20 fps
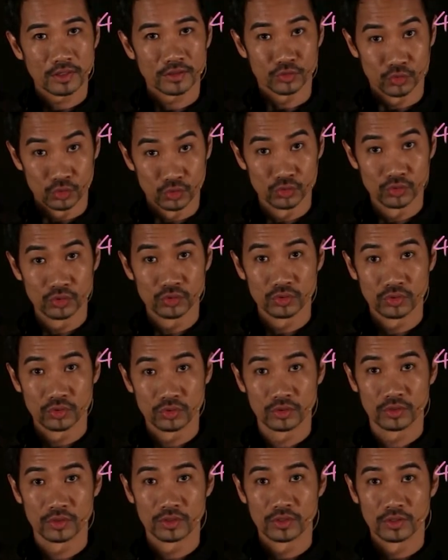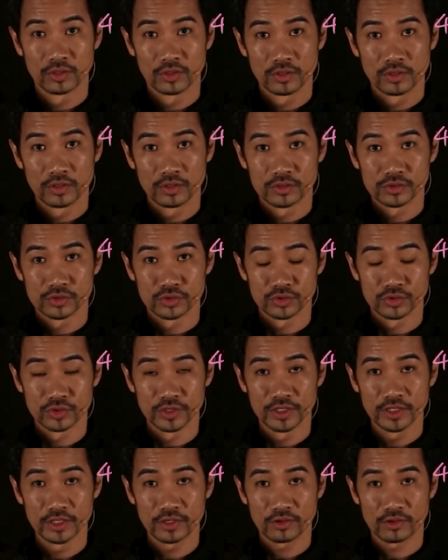at 2,
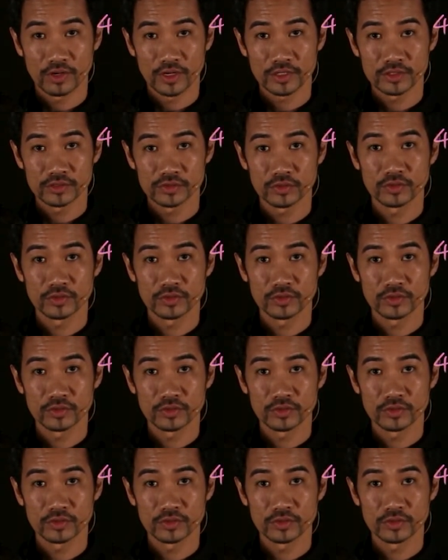3, all right.